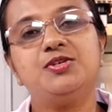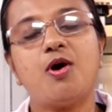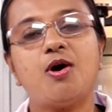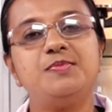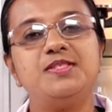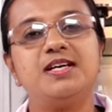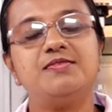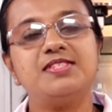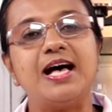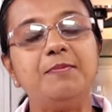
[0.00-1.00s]
to
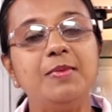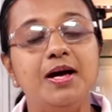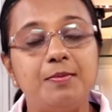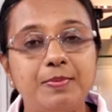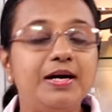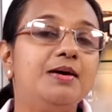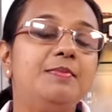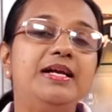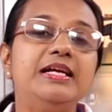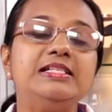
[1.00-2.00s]
observe some
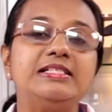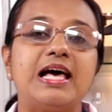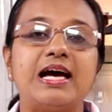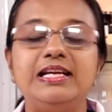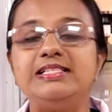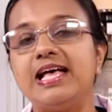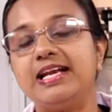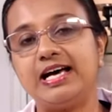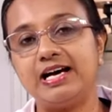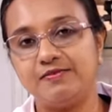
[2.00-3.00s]
permanent slides that
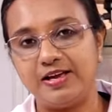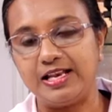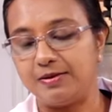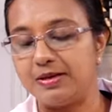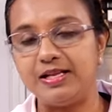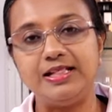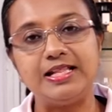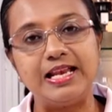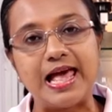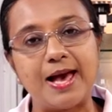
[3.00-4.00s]
are available in
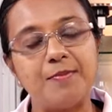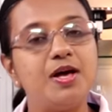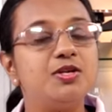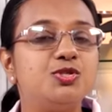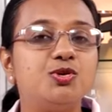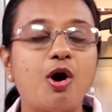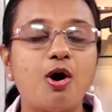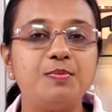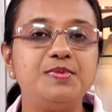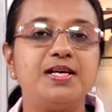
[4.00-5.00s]
the lab to
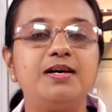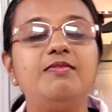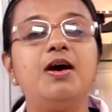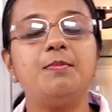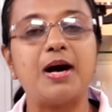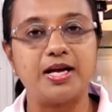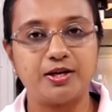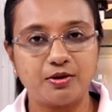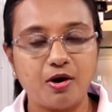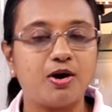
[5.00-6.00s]
observe
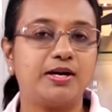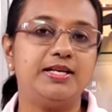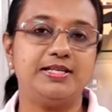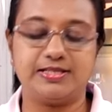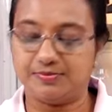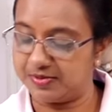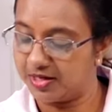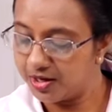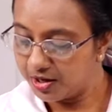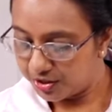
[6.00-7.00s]
microorganisms.
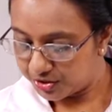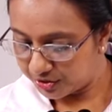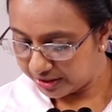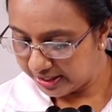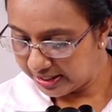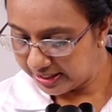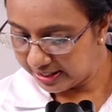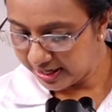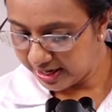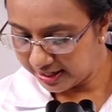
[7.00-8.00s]
So here
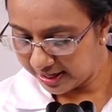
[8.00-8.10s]
I